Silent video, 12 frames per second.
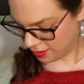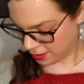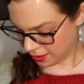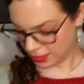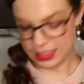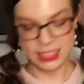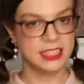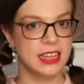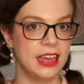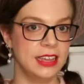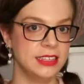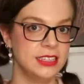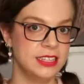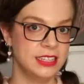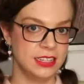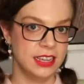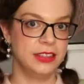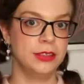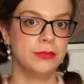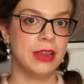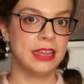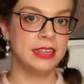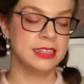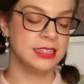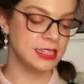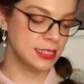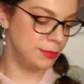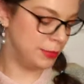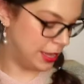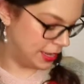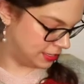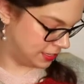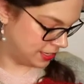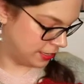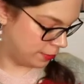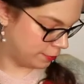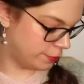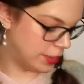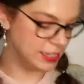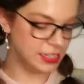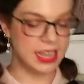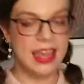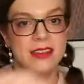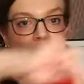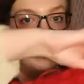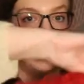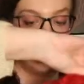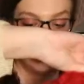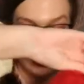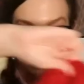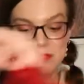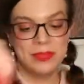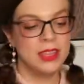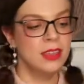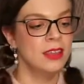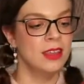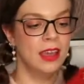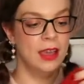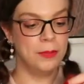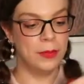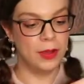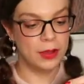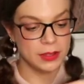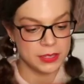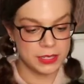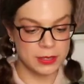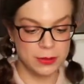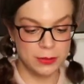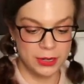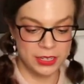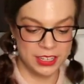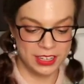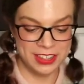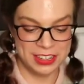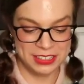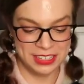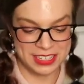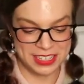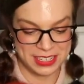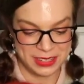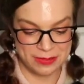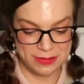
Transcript: on the sides at the raglan seam lines in the front and back, I'm also working on this